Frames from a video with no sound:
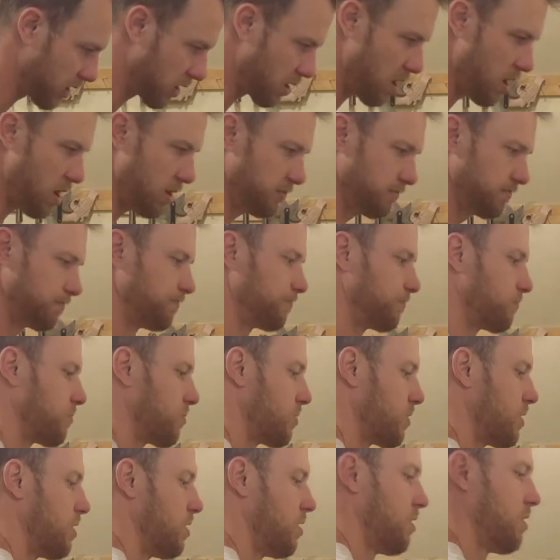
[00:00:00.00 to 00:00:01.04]
on.
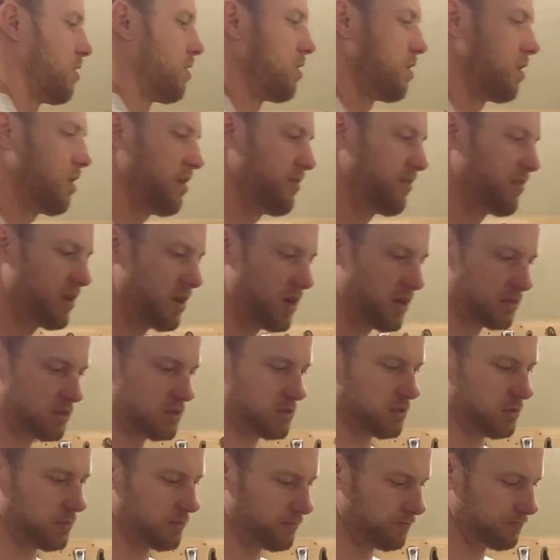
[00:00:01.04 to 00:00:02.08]
I've got
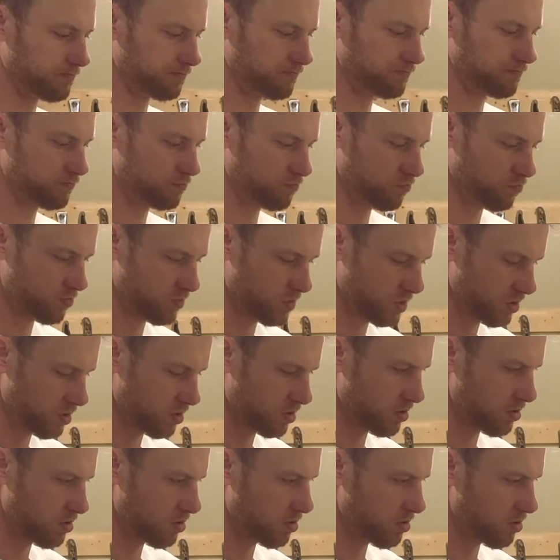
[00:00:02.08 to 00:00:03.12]
some
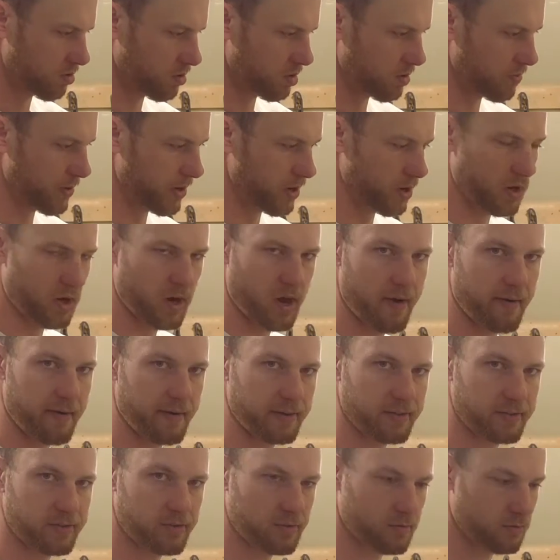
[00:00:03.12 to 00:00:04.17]

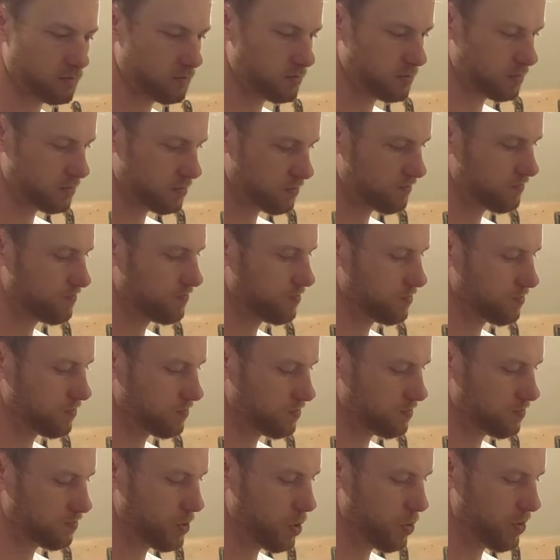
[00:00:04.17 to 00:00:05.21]
Americanus
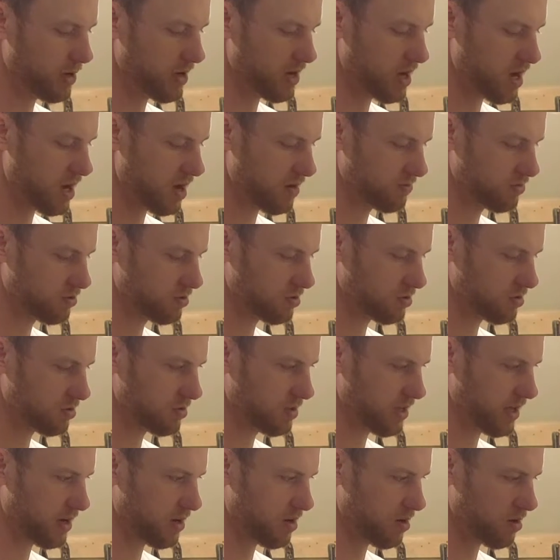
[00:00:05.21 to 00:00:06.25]
Bowie knives
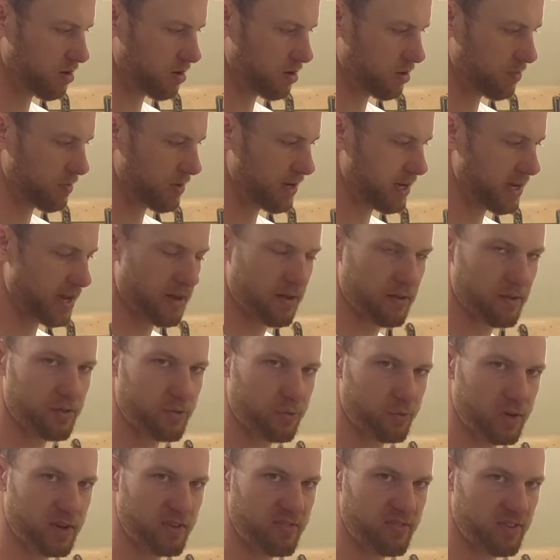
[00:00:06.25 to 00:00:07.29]
that are made out of
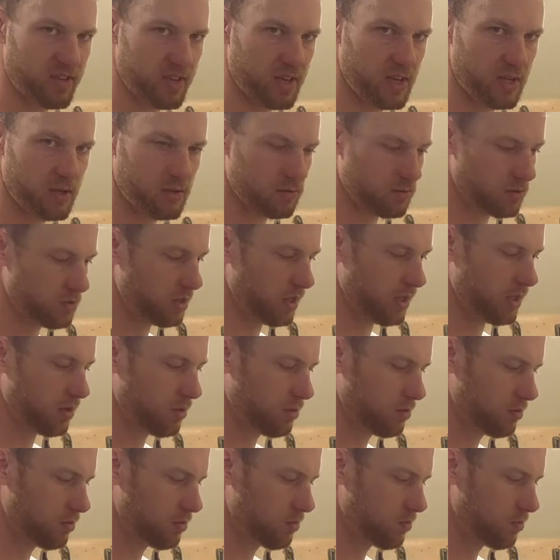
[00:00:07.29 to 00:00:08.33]
3V
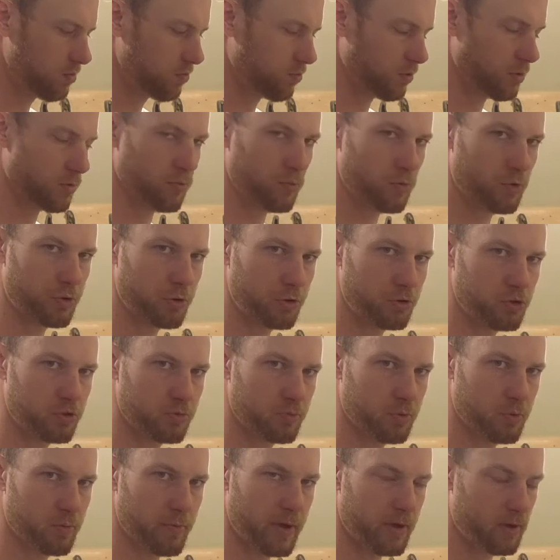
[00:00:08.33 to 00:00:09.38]
steel from
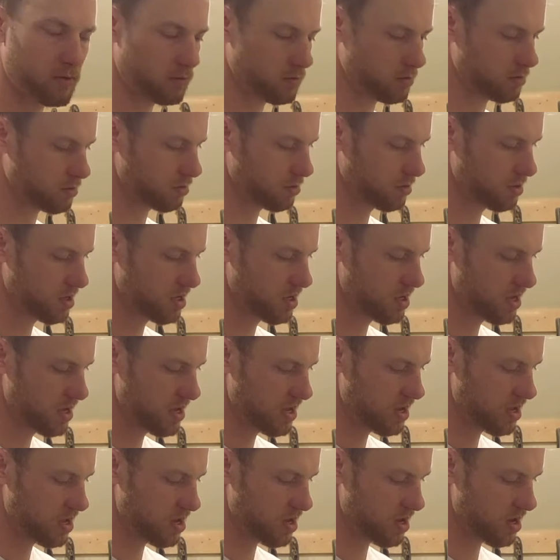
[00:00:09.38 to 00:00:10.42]
Crucible Metals.
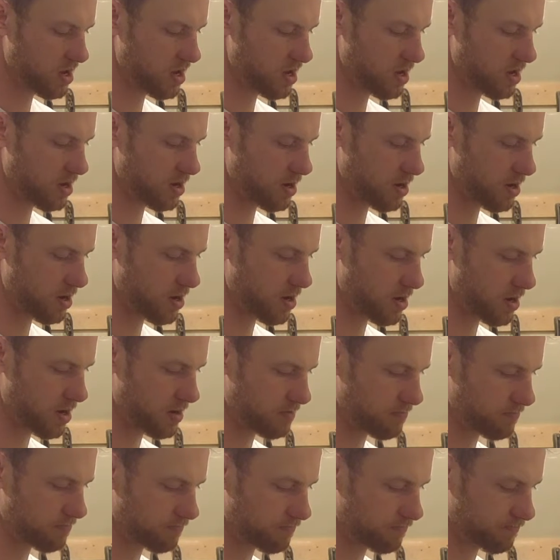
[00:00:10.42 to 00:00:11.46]
And
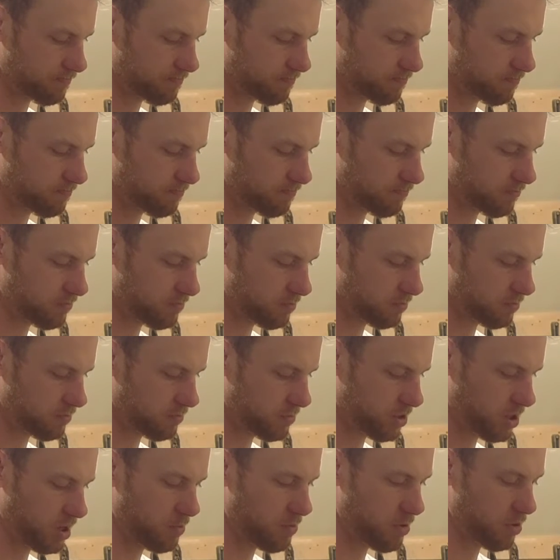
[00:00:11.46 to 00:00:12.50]

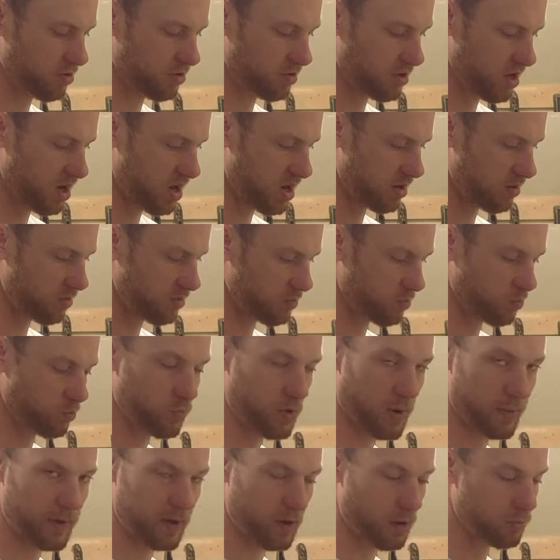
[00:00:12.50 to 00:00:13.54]
they're almost done.
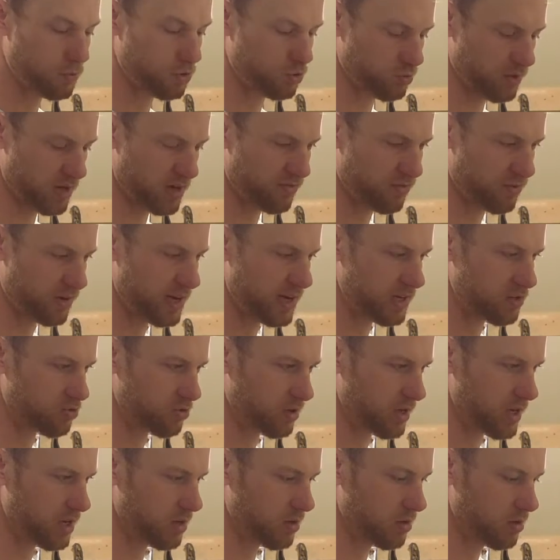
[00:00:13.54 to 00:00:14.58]
I mean, almost ready for heat
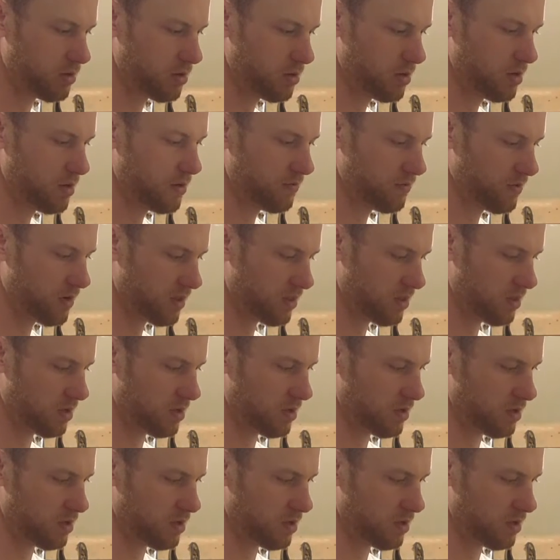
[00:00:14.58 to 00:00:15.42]
treat. Got